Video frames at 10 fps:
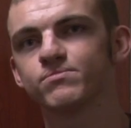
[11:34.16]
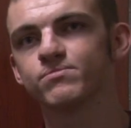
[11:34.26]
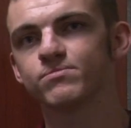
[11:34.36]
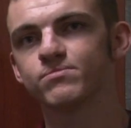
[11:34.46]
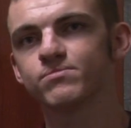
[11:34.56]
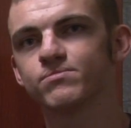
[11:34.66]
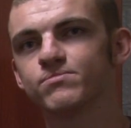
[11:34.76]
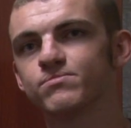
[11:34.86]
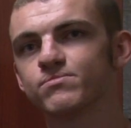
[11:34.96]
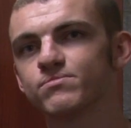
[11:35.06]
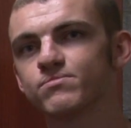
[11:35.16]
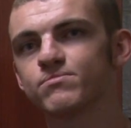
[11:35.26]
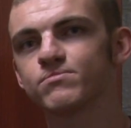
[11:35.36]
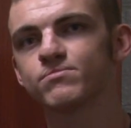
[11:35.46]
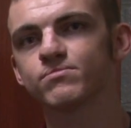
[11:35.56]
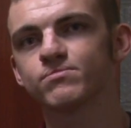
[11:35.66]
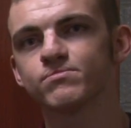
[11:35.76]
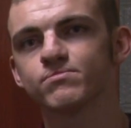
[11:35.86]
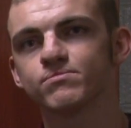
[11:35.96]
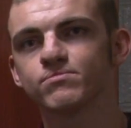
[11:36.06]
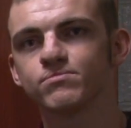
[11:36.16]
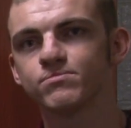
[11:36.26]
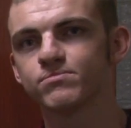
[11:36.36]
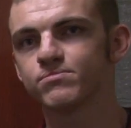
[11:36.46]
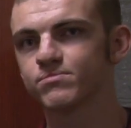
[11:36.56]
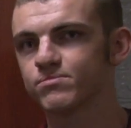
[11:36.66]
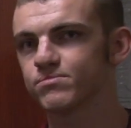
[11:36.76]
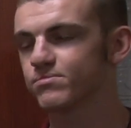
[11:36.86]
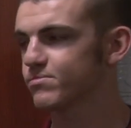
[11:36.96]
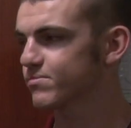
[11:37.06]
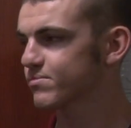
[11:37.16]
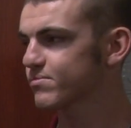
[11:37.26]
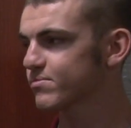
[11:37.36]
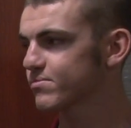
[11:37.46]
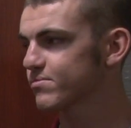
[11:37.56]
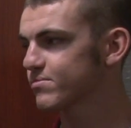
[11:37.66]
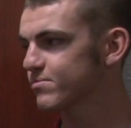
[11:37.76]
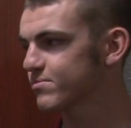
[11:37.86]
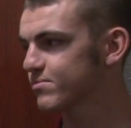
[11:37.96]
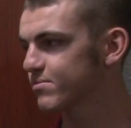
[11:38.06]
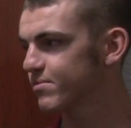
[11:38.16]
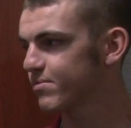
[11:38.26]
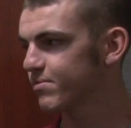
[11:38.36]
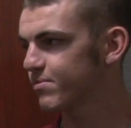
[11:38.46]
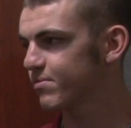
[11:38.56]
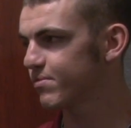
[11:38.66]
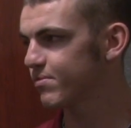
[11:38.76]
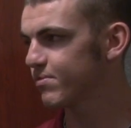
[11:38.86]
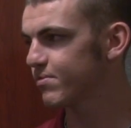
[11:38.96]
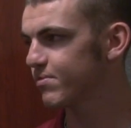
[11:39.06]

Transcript: (silent)